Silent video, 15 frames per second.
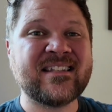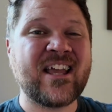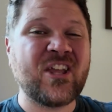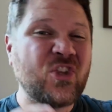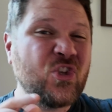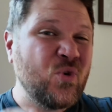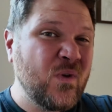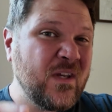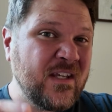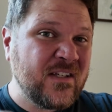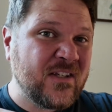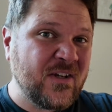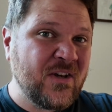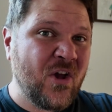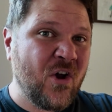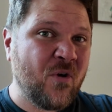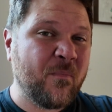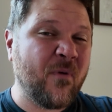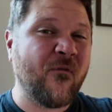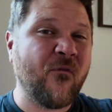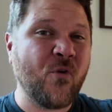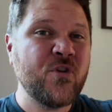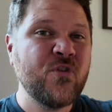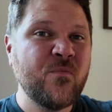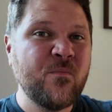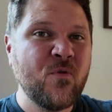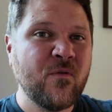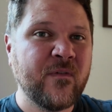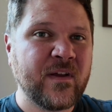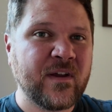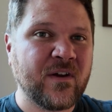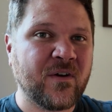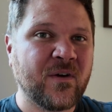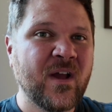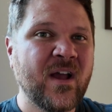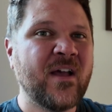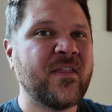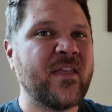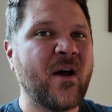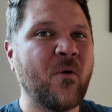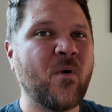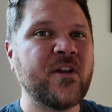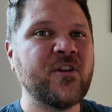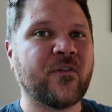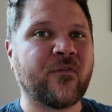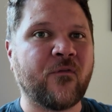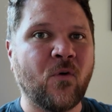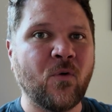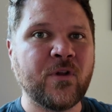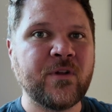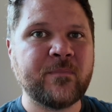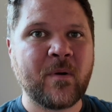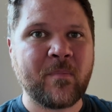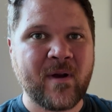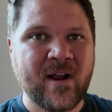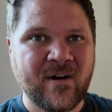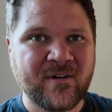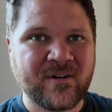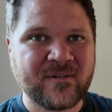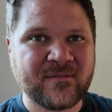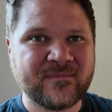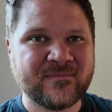that you need to know before you move here. That way you're fully prepared.